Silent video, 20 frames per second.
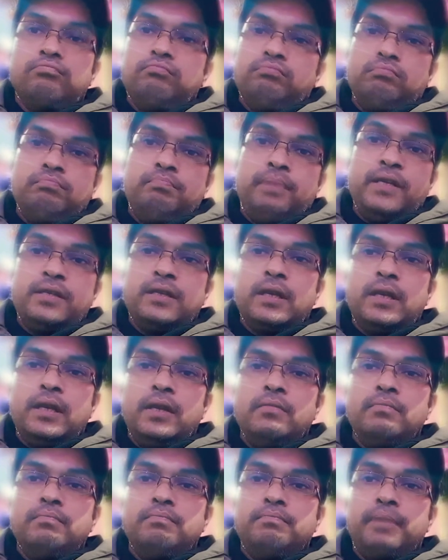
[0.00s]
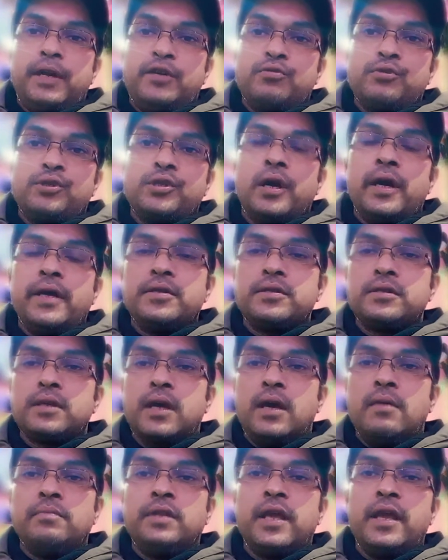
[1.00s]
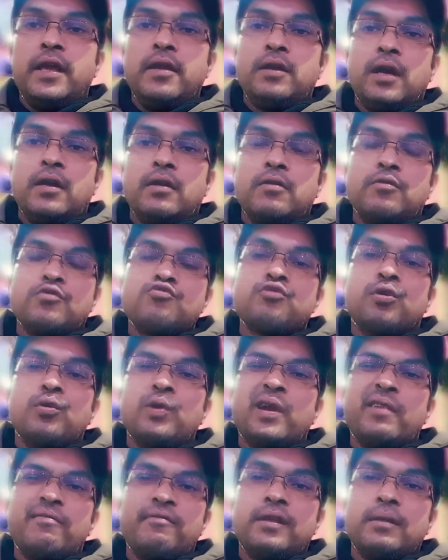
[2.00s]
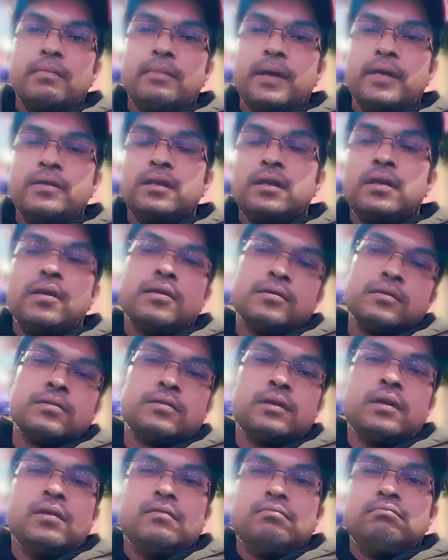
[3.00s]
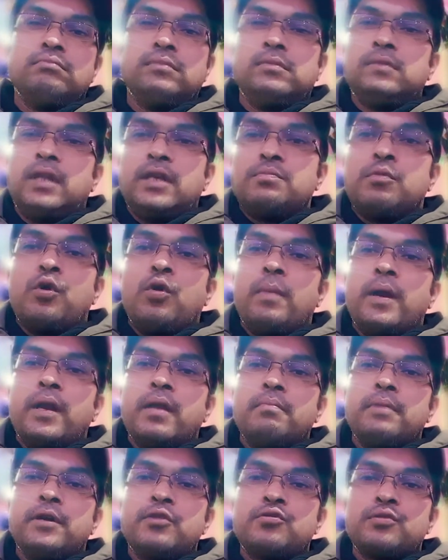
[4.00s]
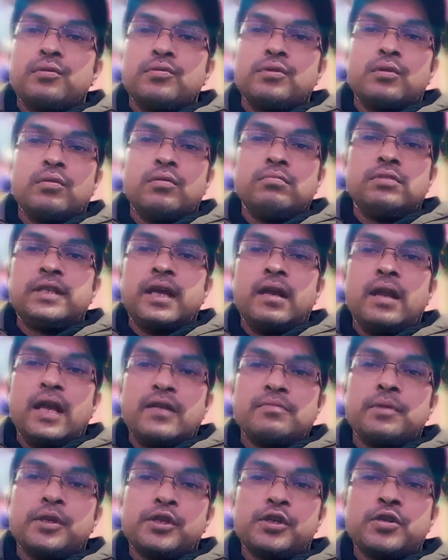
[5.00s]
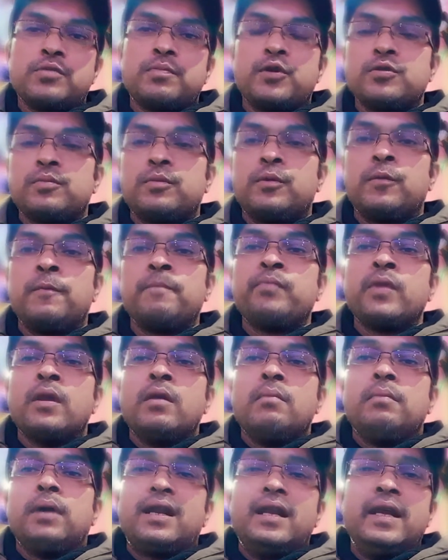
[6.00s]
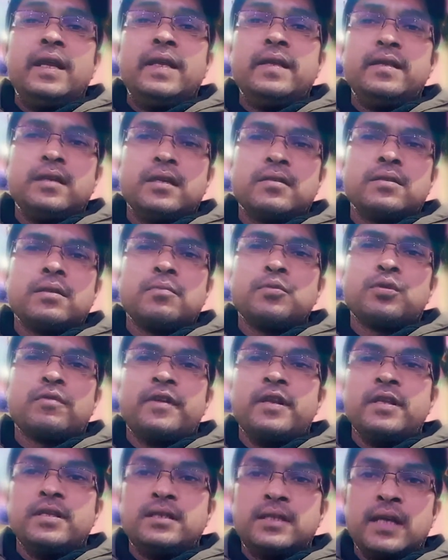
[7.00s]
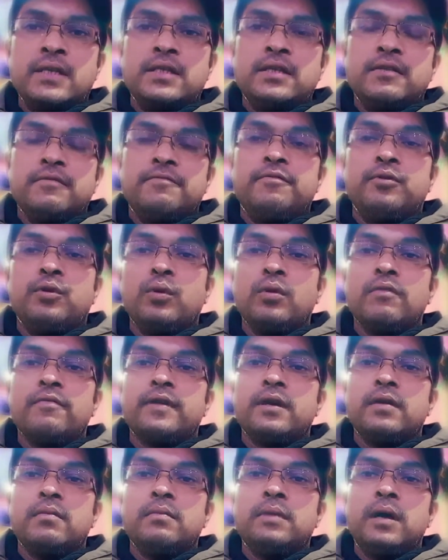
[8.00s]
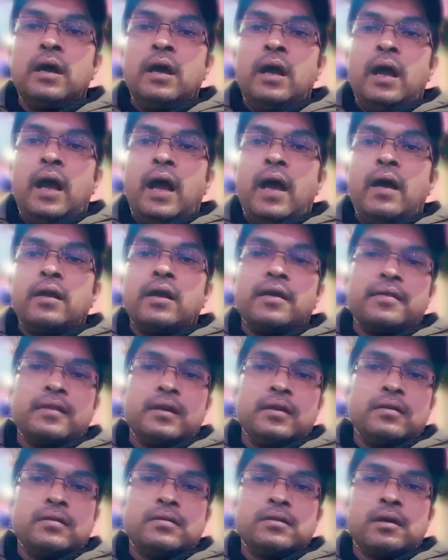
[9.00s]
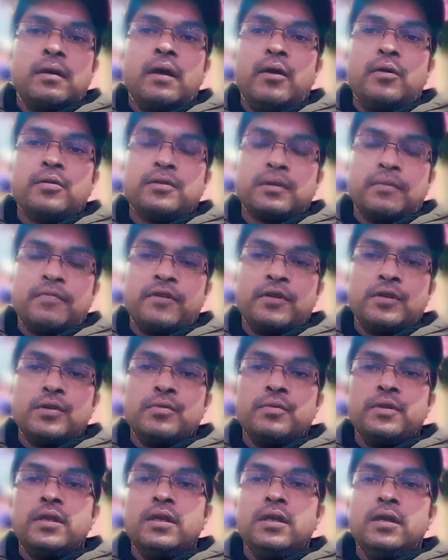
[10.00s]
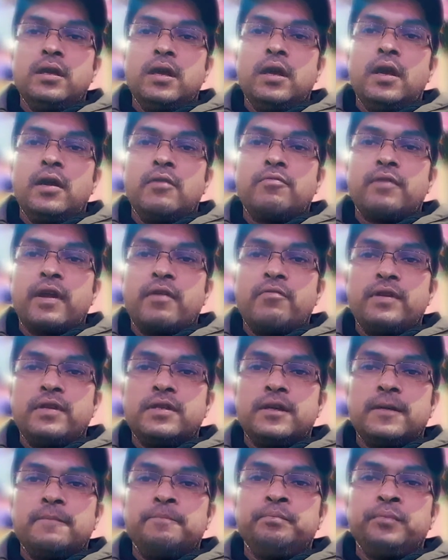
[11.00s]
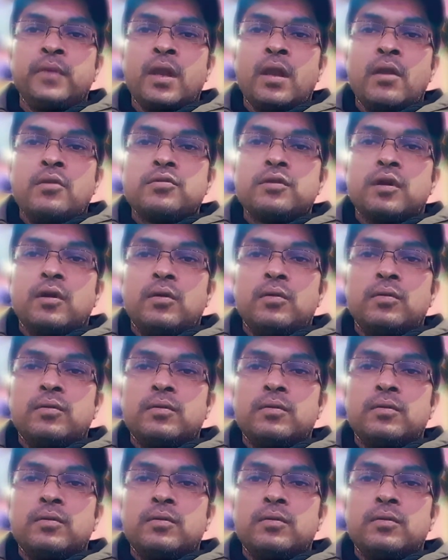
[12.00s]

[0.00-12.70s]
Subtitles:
basically, petrol giants, they kind of controlled everything basically because there's more money in petrol, so sell as much as possible. But clearly, there's some sort of an incentive for all of them, and I think this has got something to do with the Great Reset. So